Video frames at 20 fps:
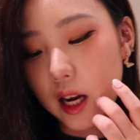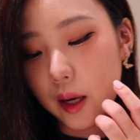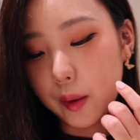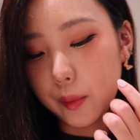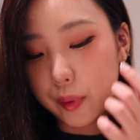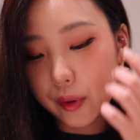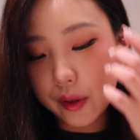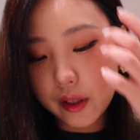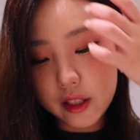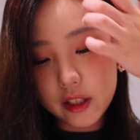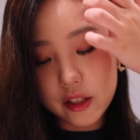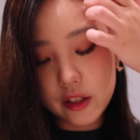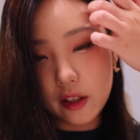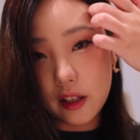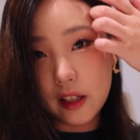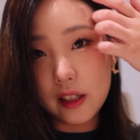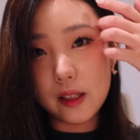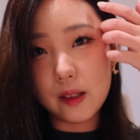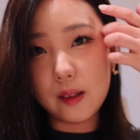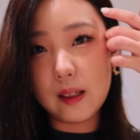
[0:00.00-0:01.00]
I'm pretty sure
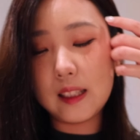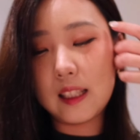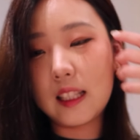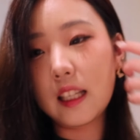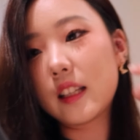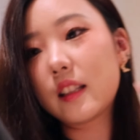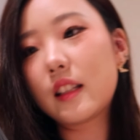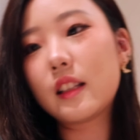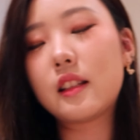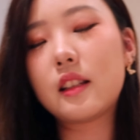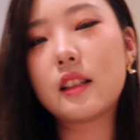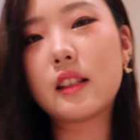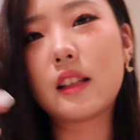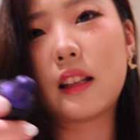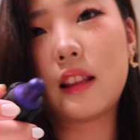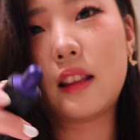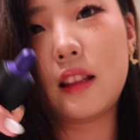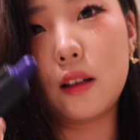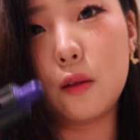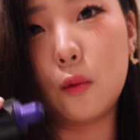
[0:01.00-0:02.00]
I do. I think this is
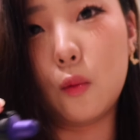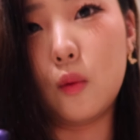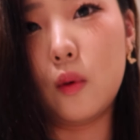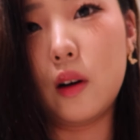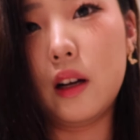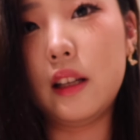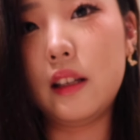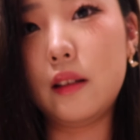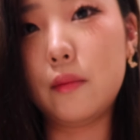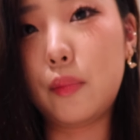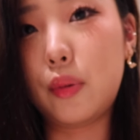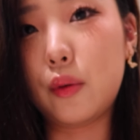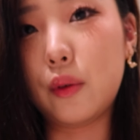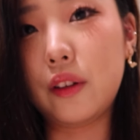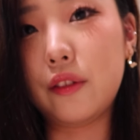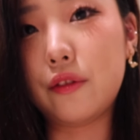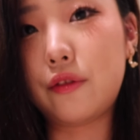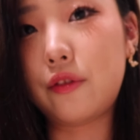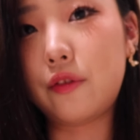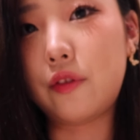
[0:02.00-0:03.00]
like the
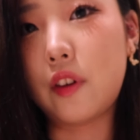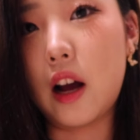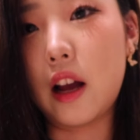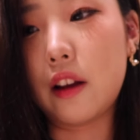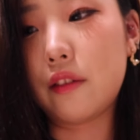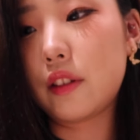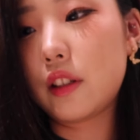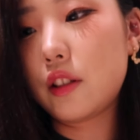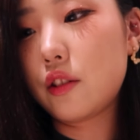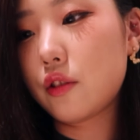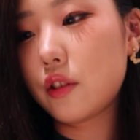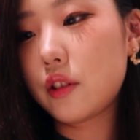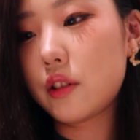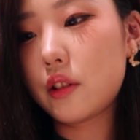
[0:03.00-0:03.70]
1.5 inch or